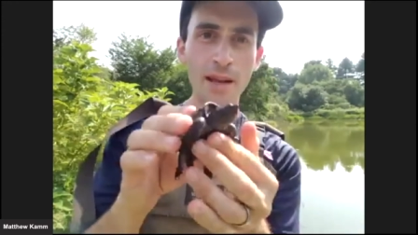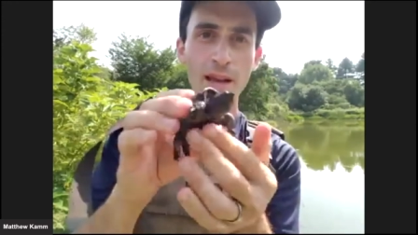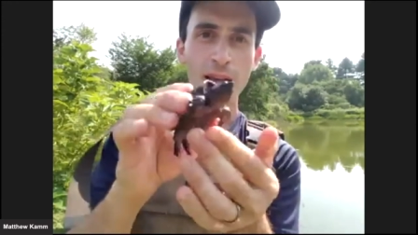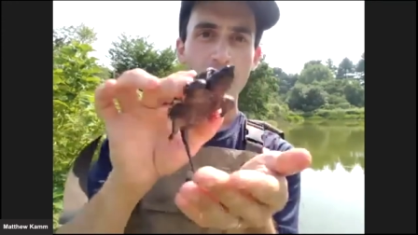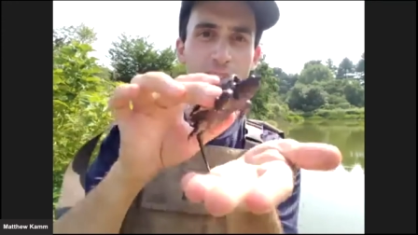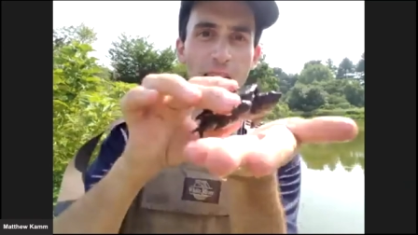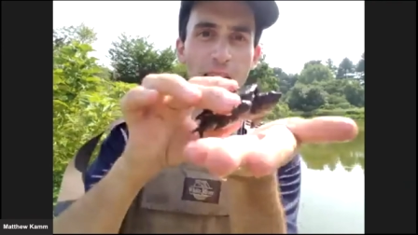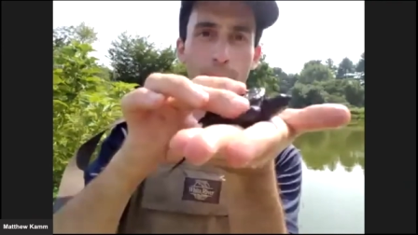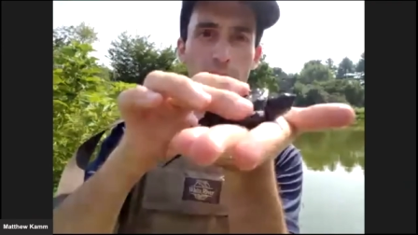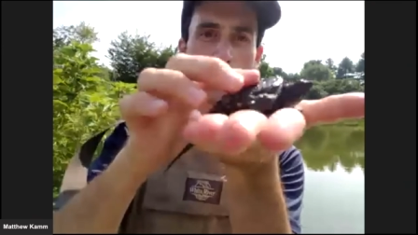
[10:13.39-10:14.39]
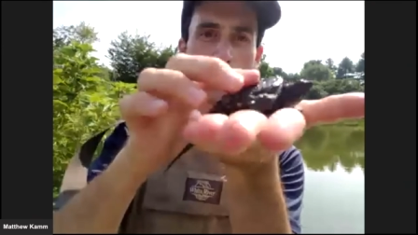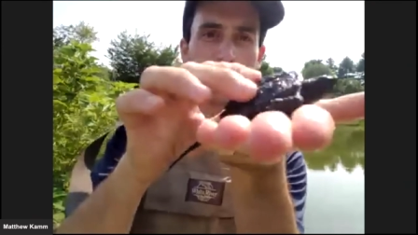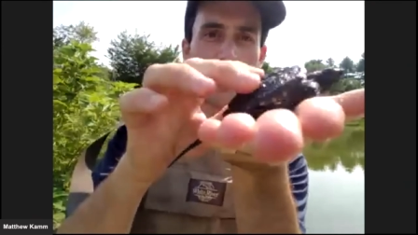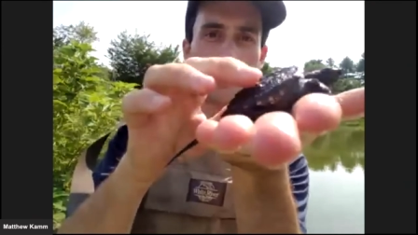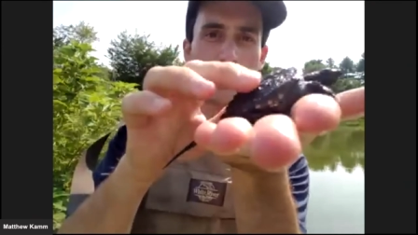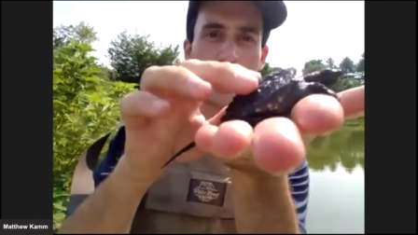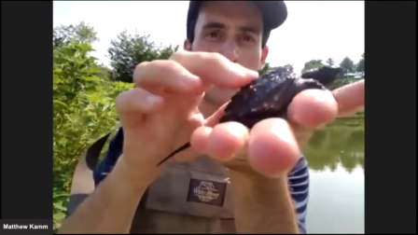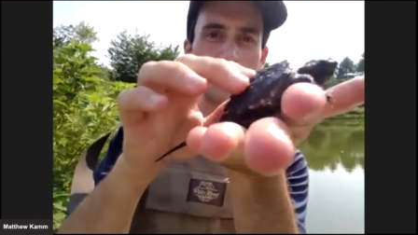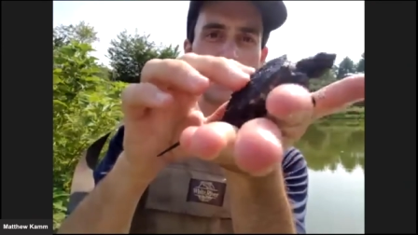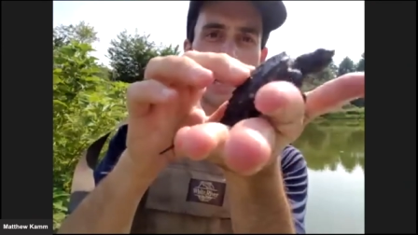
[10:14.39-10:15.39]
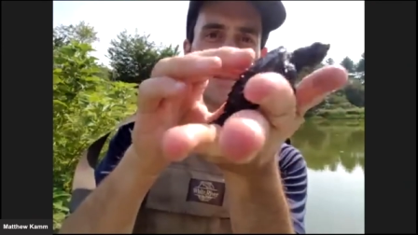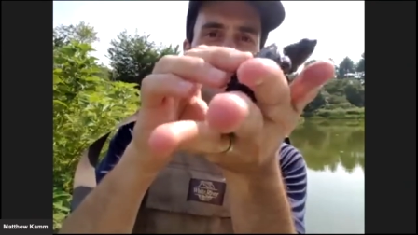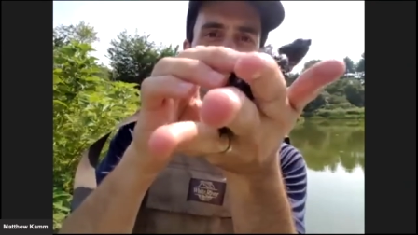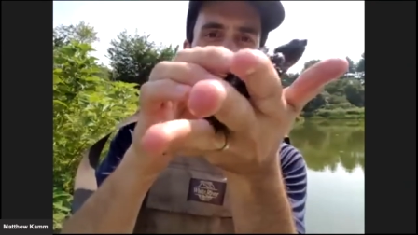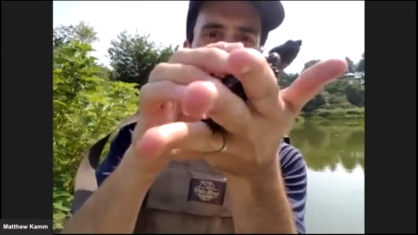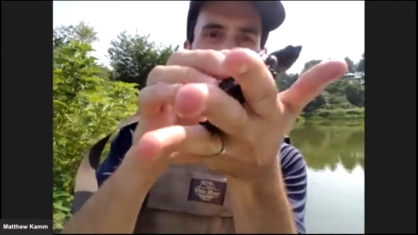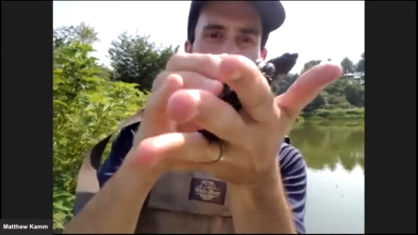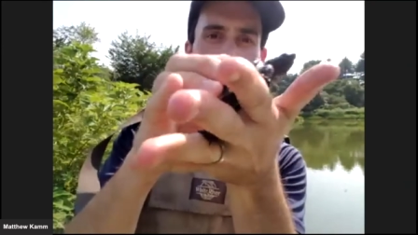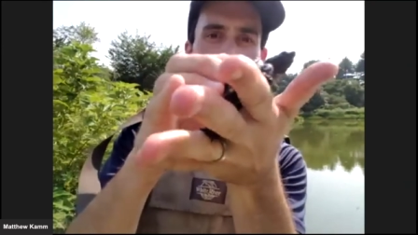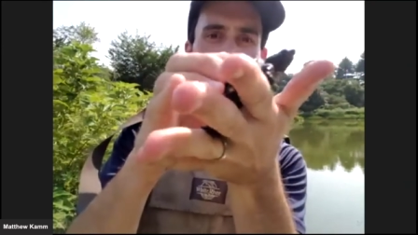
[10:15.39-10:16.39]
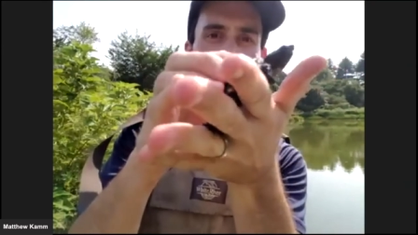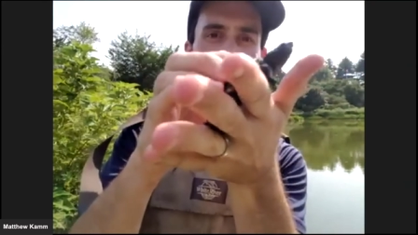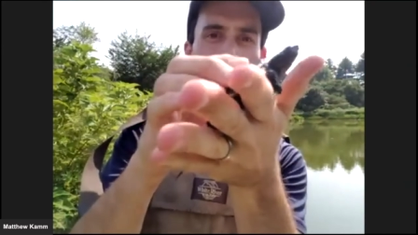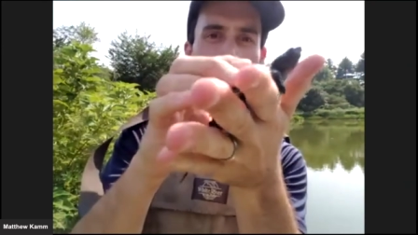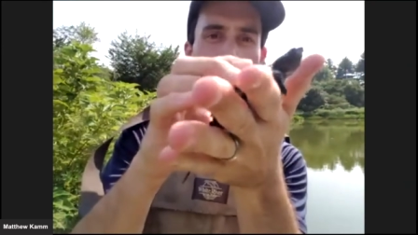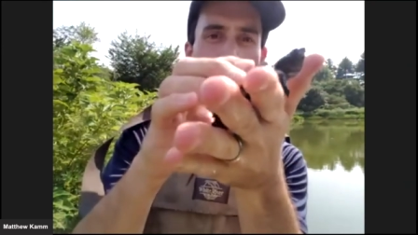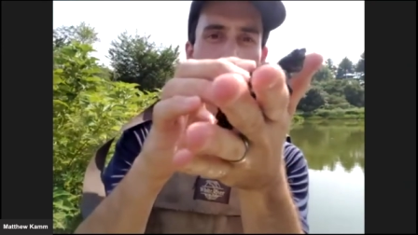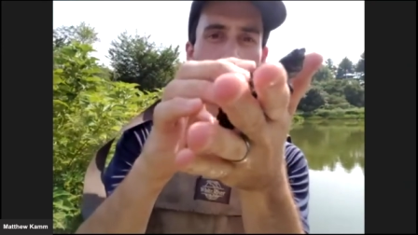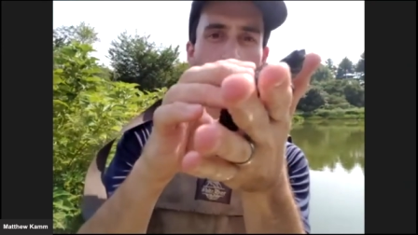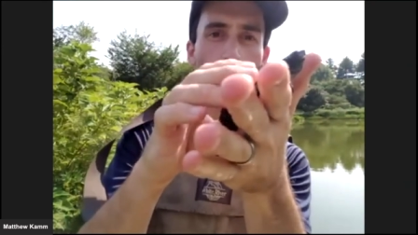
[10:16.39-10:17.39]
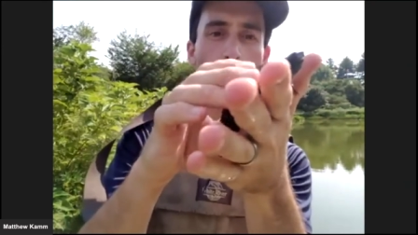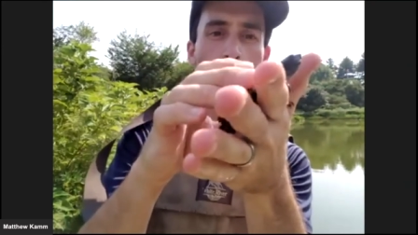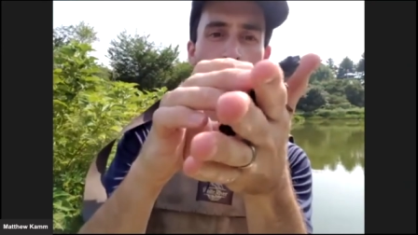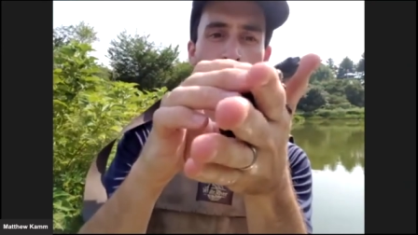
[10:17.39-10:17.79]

Snapping turtles spend a lot of their time sitting on the muddy bottom of the water.